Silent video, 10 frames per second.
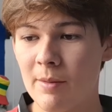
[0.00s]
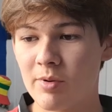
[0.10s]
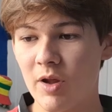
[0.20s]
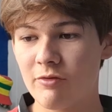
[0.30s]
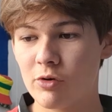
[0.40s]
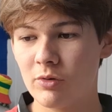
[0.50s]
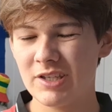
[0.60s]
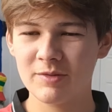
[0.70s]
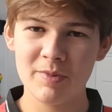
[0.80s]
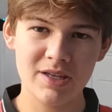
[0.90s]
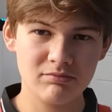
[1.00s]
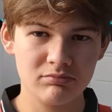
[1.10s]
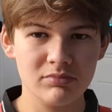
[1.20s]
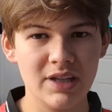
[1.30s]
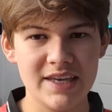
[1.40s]
But overall, it's a bit
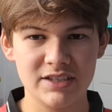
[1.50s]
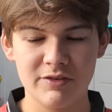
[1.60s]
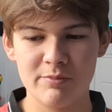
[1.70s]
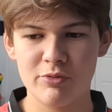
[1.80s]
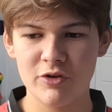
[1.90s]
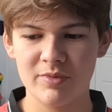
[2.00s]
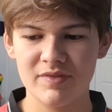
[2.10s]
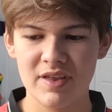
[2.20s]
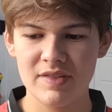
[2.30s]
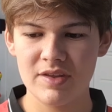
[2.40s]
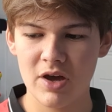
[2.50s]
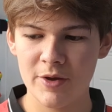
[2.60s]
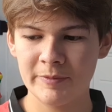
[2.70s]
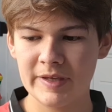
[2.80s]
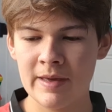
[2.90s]
less of an improvement than the
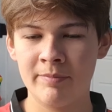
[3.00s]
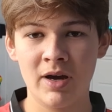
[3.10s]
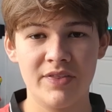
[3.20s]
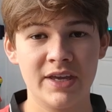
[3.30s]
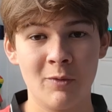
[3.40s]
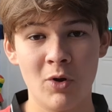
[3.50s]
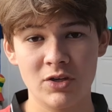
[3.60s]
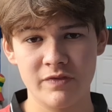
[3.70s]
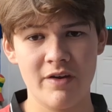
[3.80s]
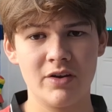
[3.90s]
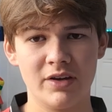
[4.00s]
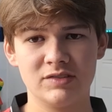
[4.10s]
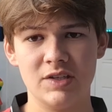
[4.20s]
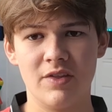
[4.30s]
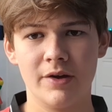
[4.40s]
home kit, but I think it works very
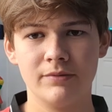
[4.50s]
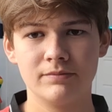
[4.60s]
nicely though.